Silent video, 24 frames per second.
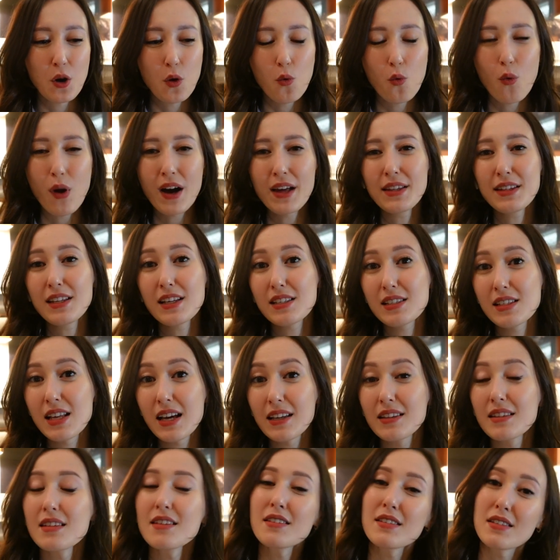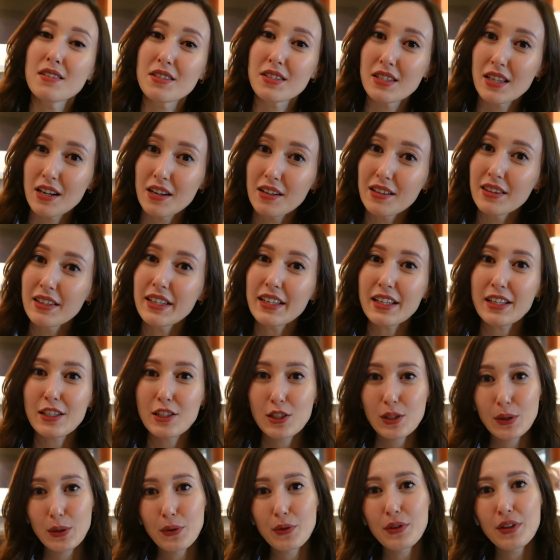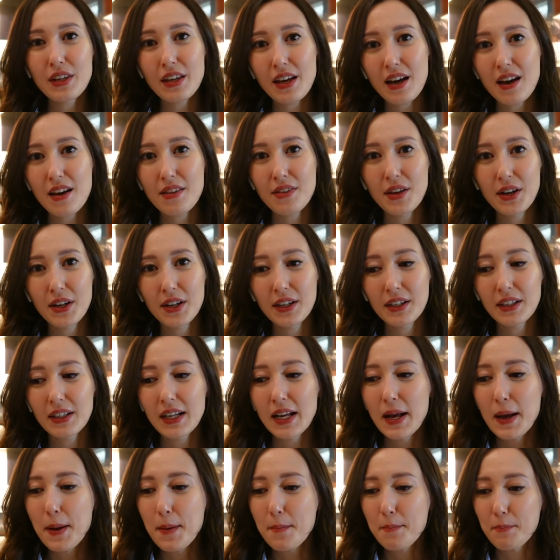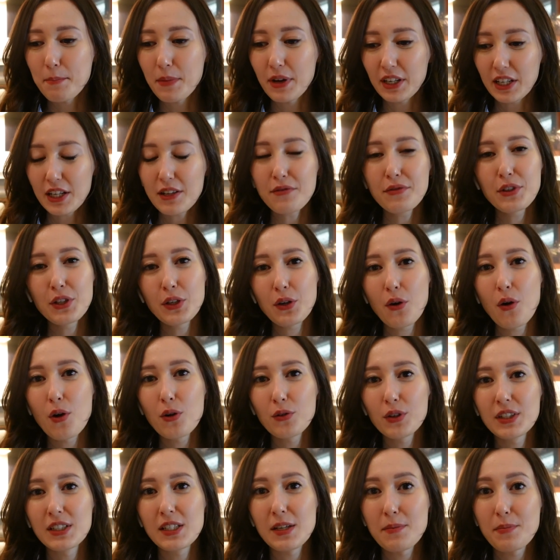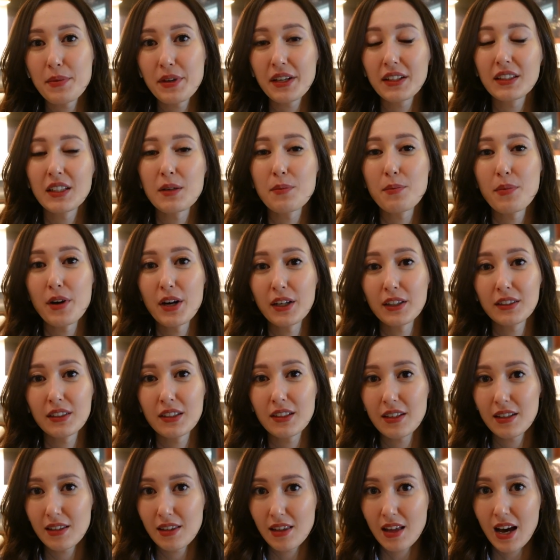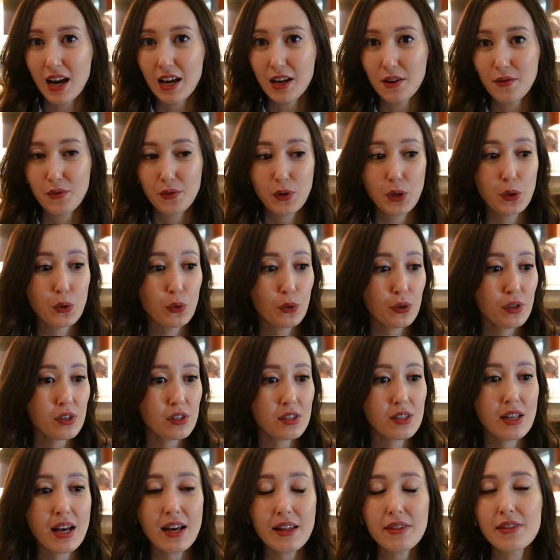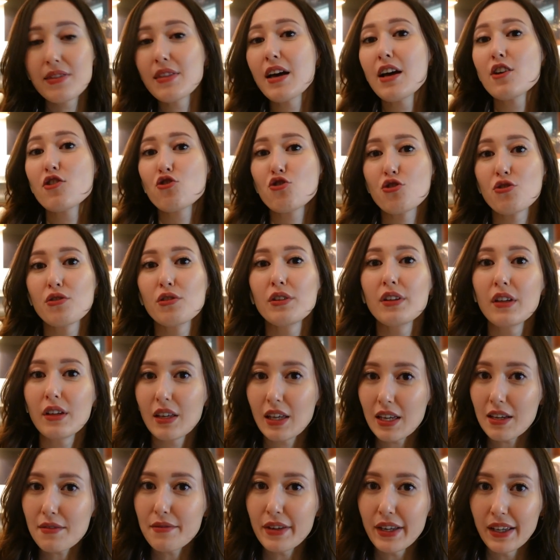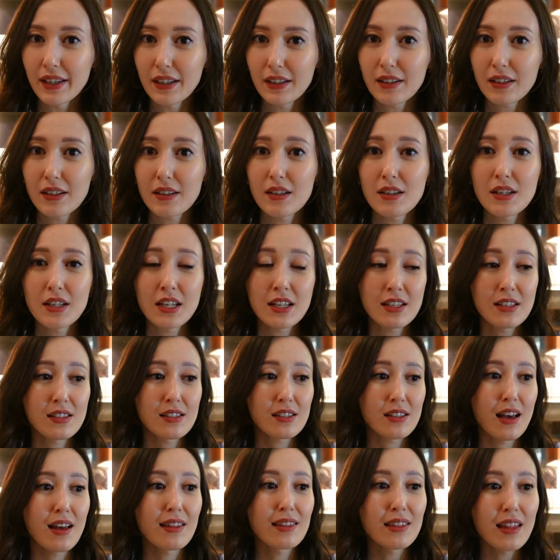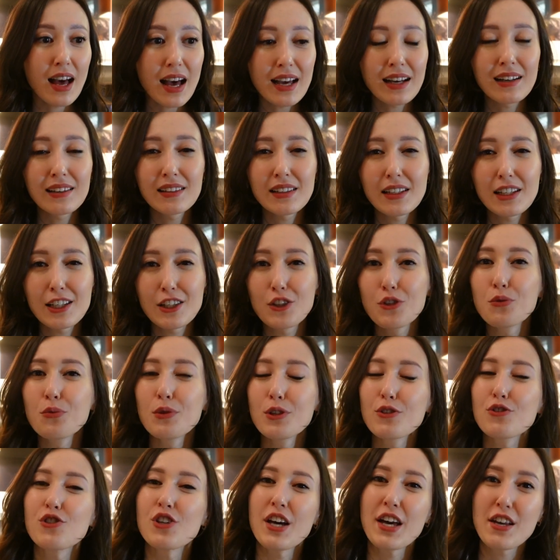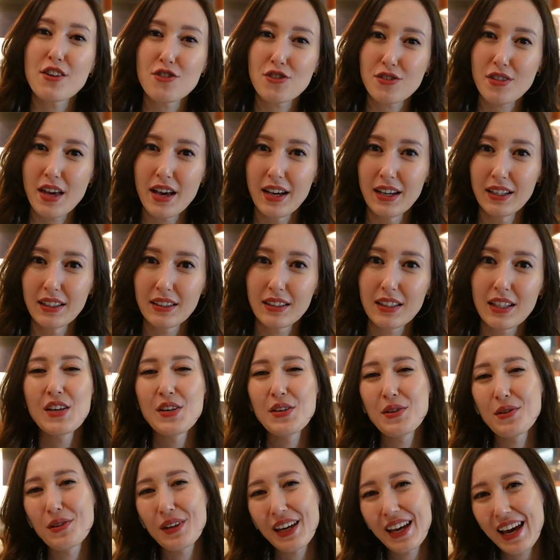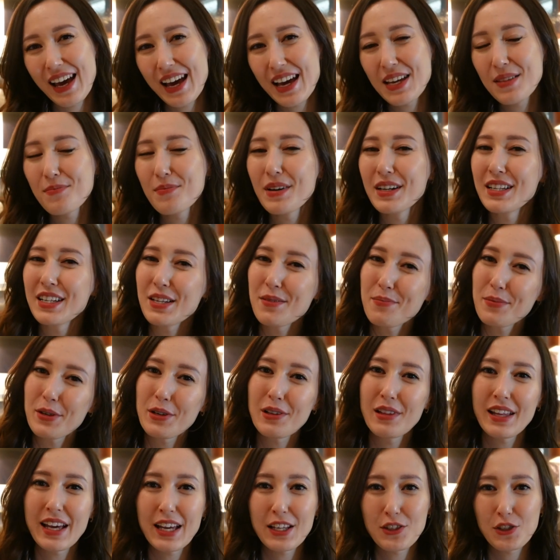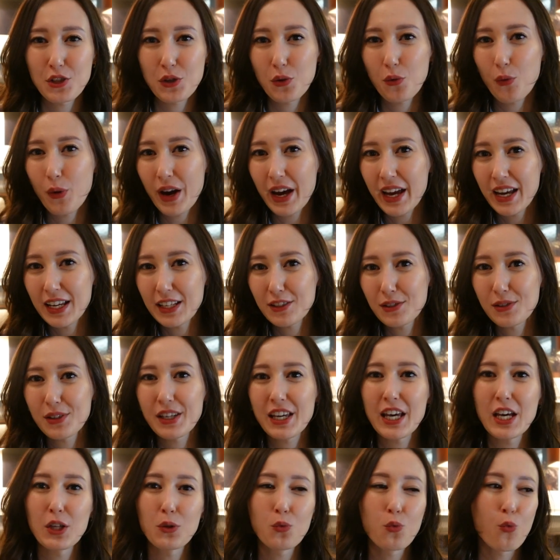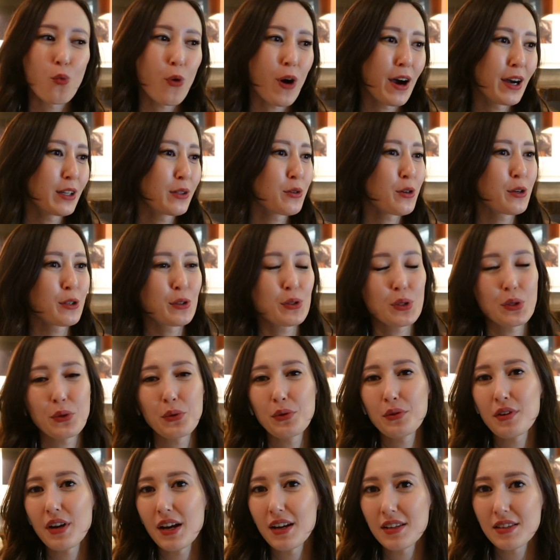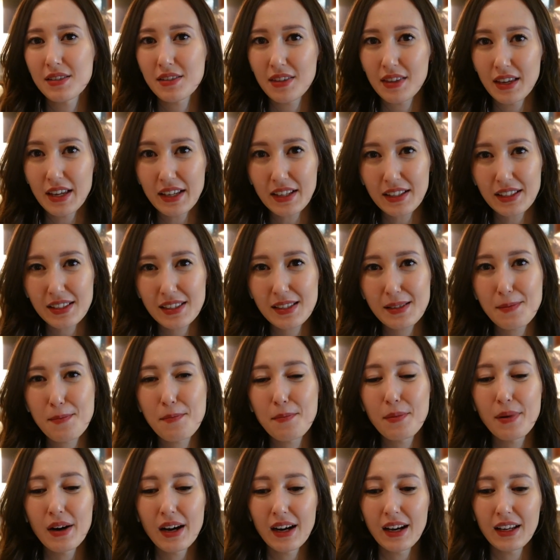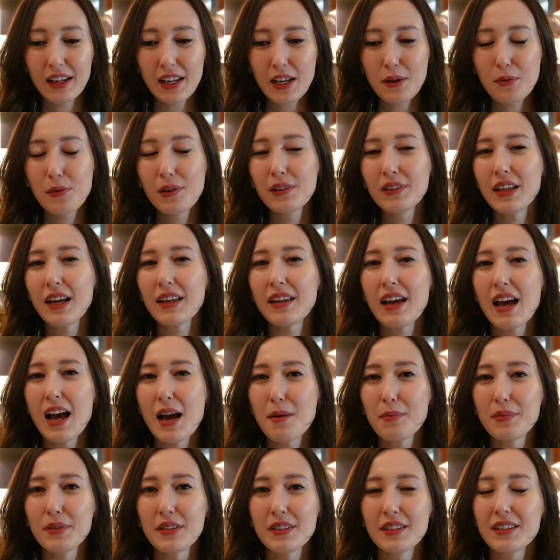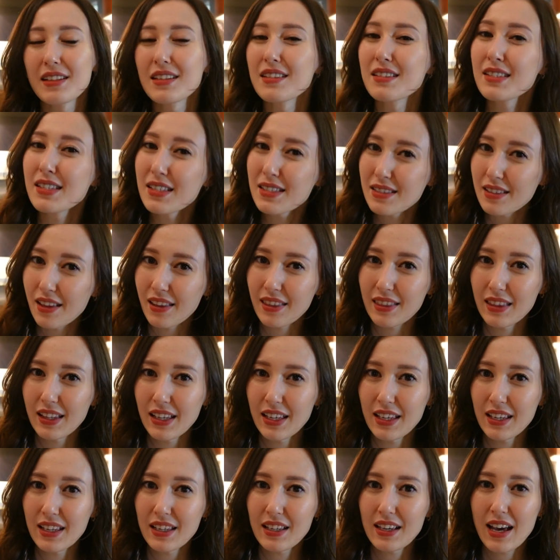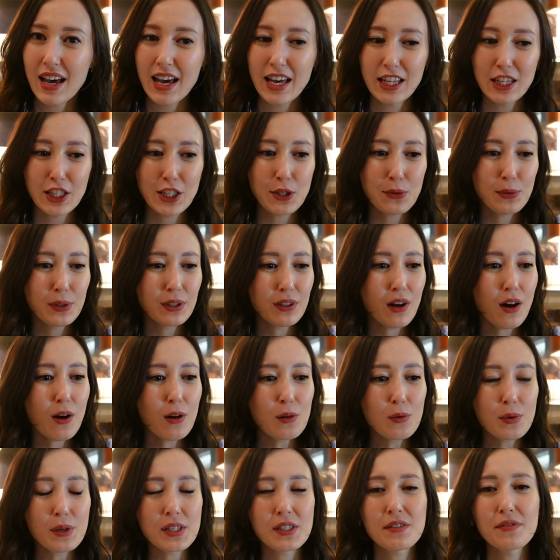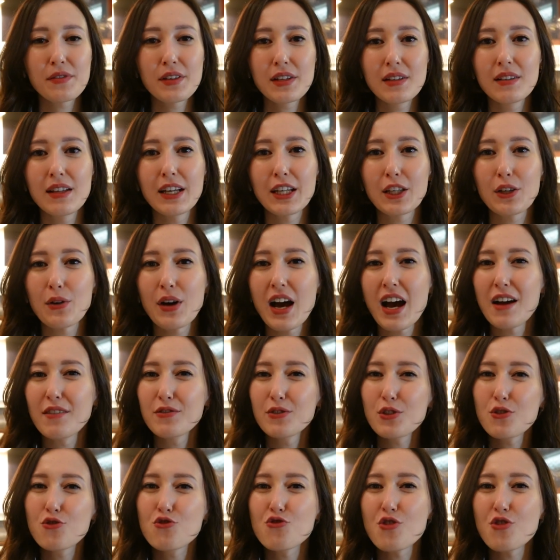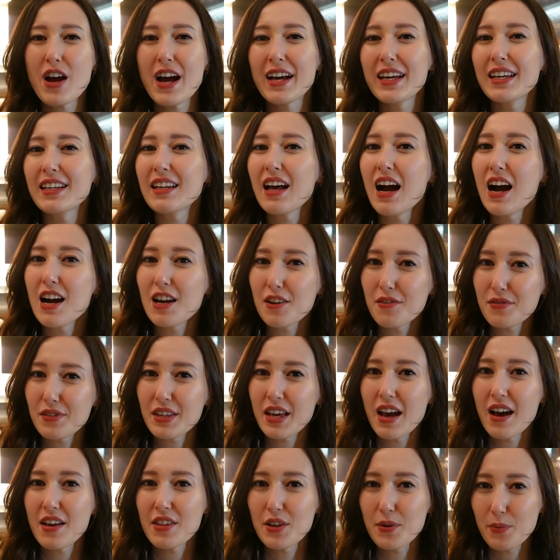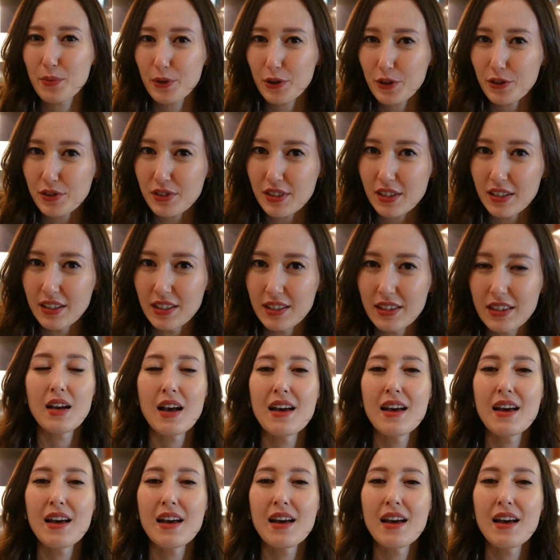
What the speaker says: One does not necessarily exclude the other, but if you already picked a partner in life who is not naturally giving, it is unlikely you will change that. You can manipulate your way to get one or two nice things, but it will not happen consistently, and you will always feel like you have to drag it out of the other person.